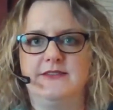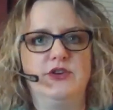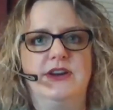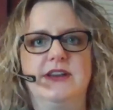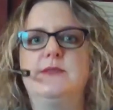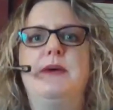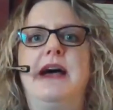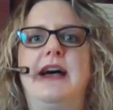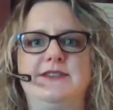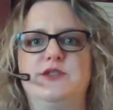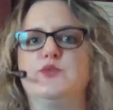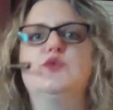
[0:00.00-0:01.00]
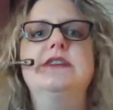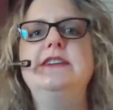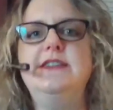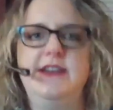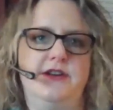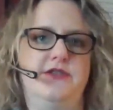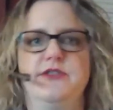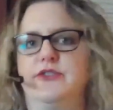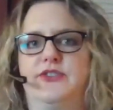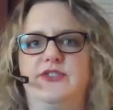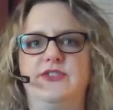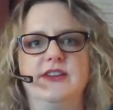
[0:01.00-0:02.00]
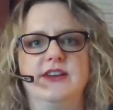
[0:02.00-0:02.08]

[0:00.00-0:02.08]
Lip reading: Look at the past 3 years.